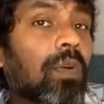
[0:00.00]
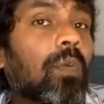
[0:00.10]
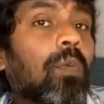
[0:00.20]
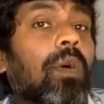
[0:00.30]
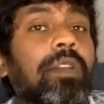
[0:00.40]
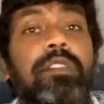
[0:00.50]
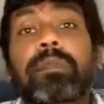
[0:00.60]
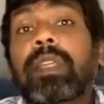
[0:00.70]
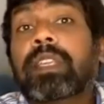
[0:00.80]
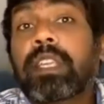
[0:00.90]
what is
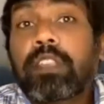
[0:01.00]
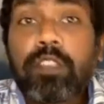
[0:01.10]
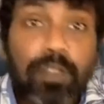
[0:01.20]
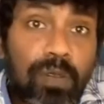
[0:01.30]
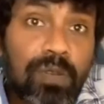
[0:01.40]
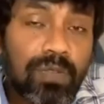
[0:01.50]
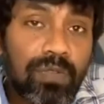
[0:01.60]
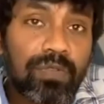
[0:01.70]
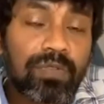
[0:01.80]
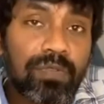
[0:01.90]
making
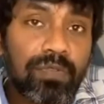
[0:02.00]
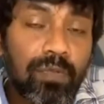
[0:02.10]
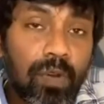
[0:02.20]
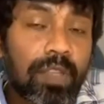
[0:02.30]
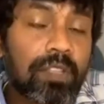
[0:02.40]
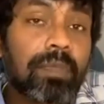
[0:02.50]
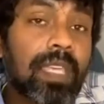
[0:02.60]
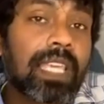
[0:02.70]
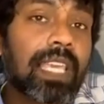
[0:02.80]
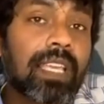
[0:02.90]
you, what is
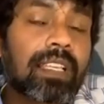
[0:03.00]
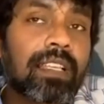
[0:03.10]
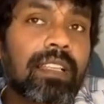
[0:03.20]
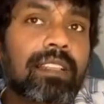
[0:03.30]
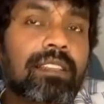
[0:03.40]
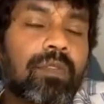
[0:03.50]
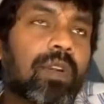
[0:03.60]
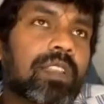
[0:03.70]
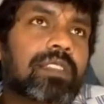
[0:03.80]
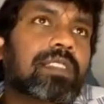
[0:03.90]

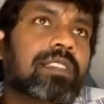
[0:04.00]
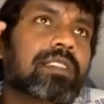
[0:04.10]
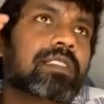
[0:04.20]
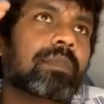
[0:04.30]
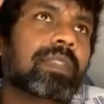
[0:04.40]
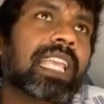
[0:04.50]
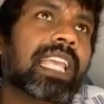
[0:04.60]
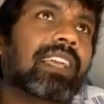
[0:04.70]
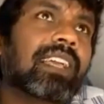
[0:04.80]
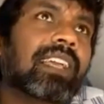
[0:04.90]

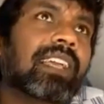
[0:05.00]
something else